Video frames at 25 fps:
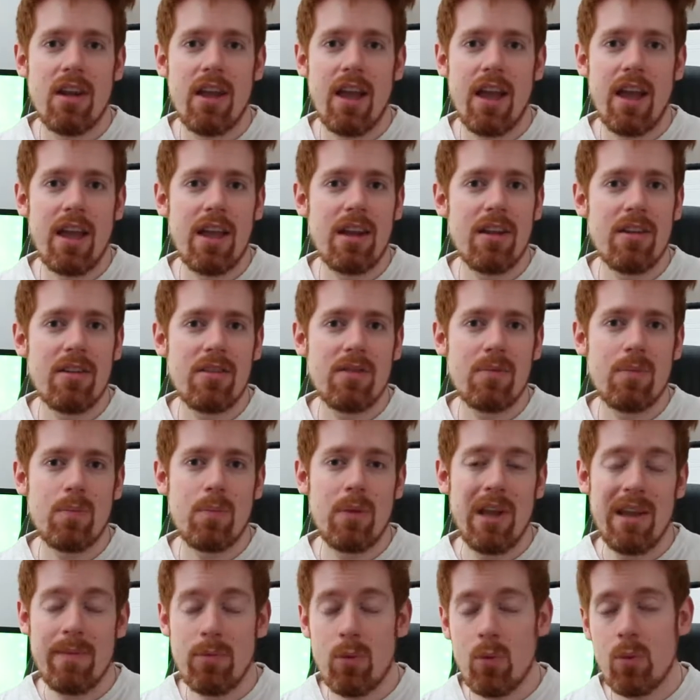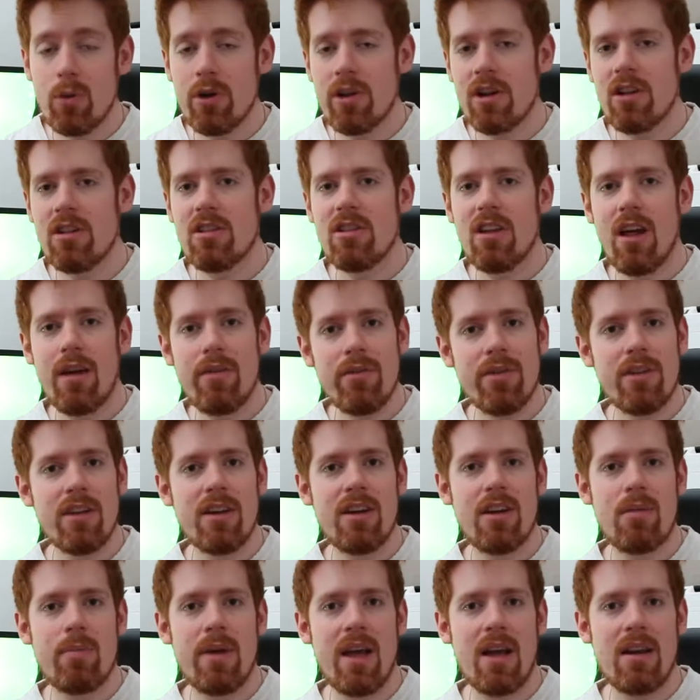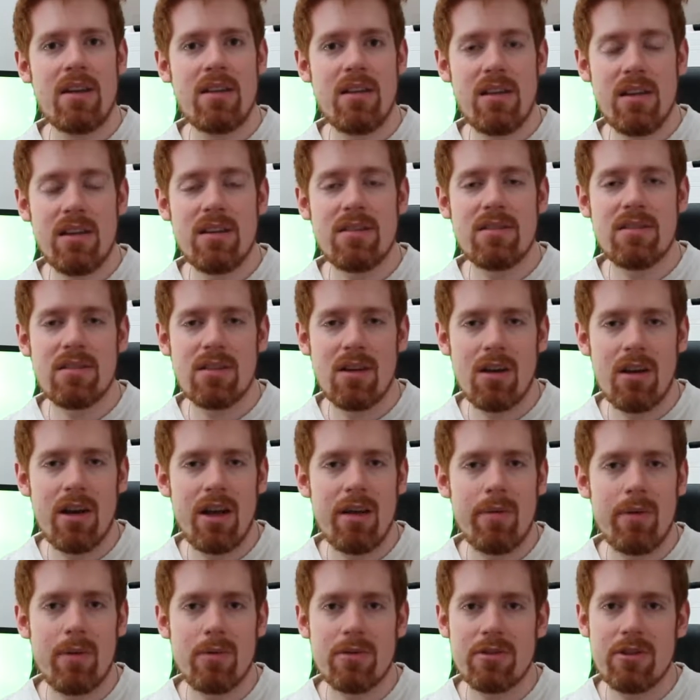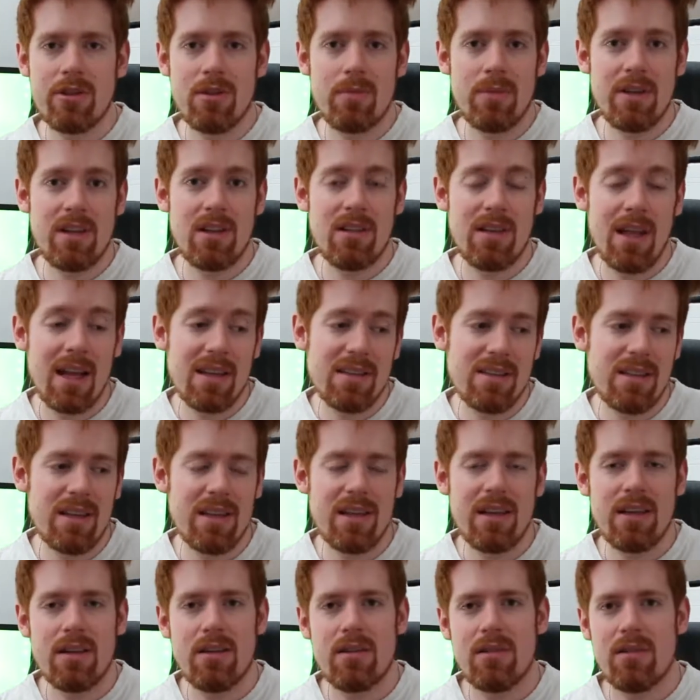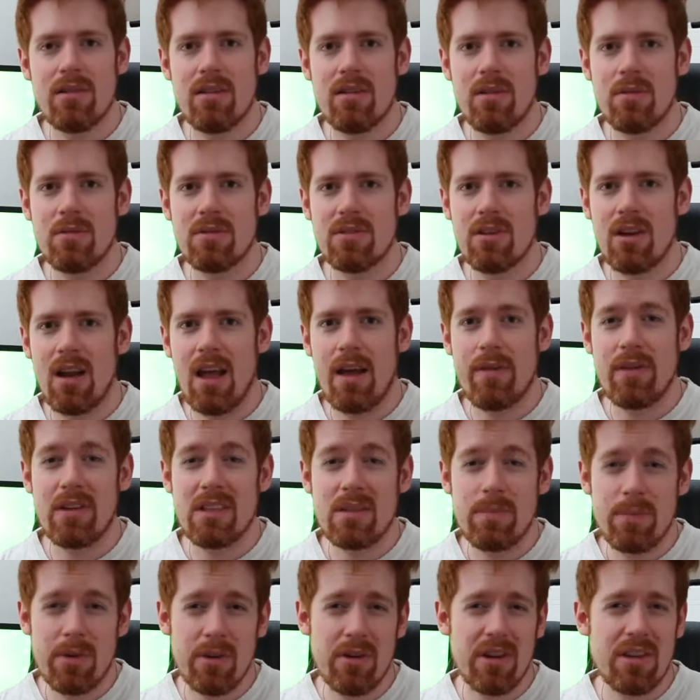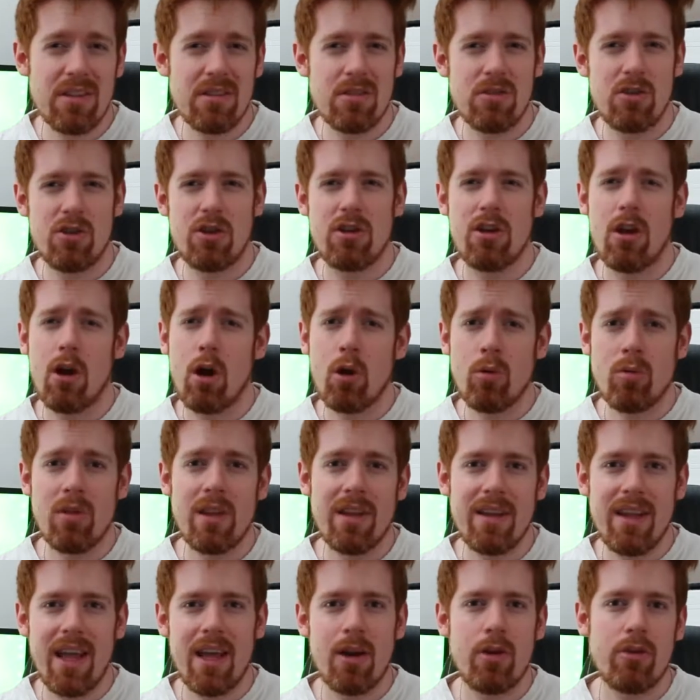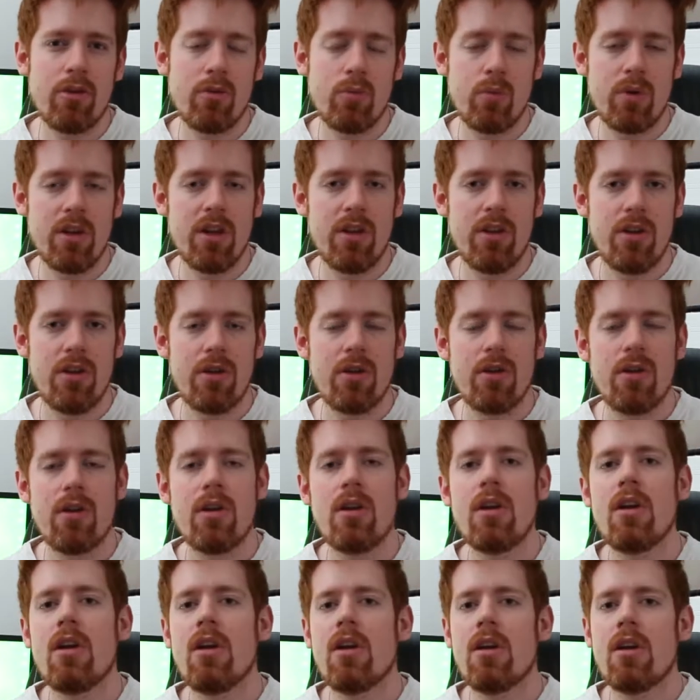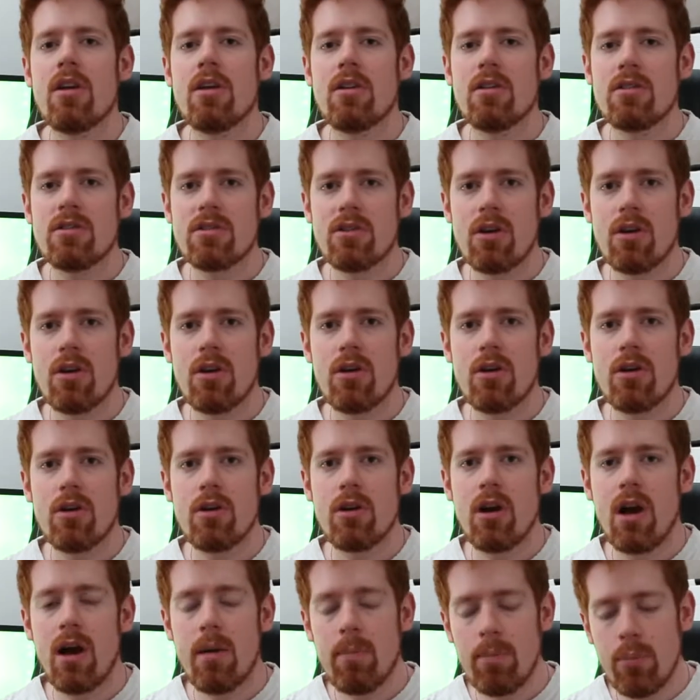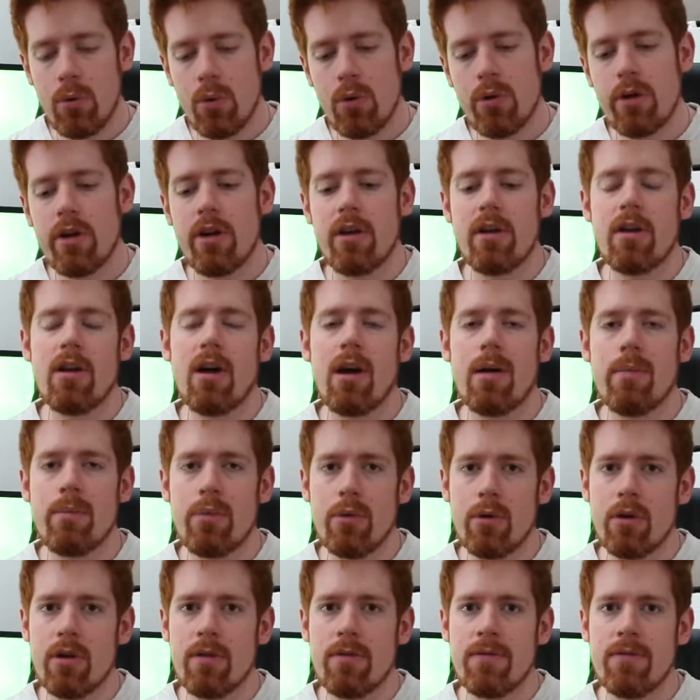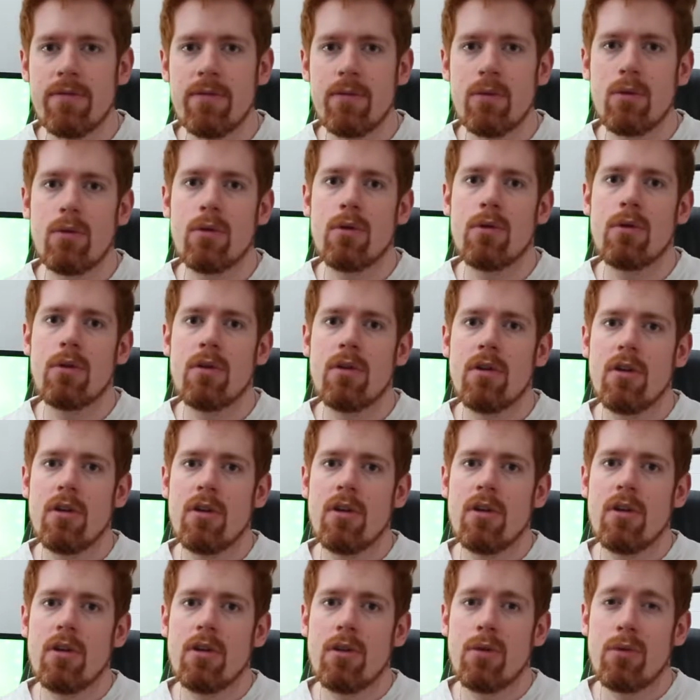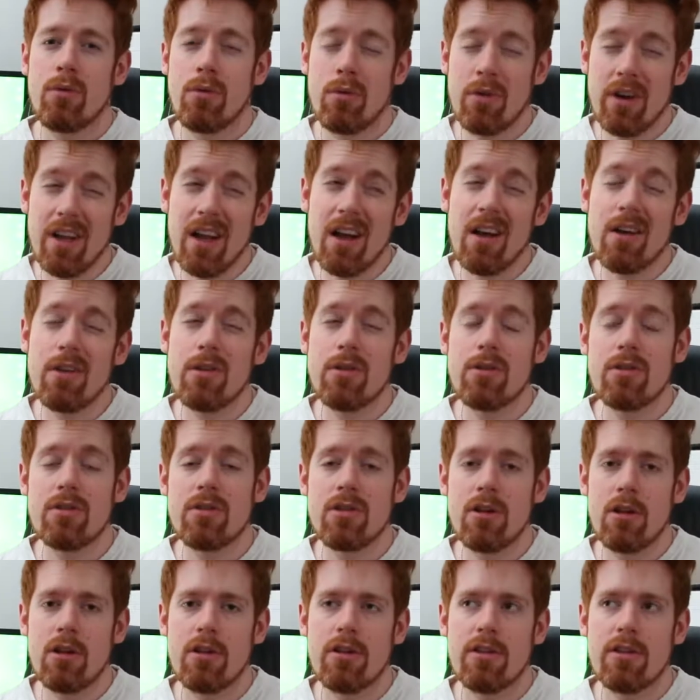and people were going to love it in about a year's time. It was going to be classic and it was going to have experiences you could only get on the Wii U. So I bought it. I bought it for $300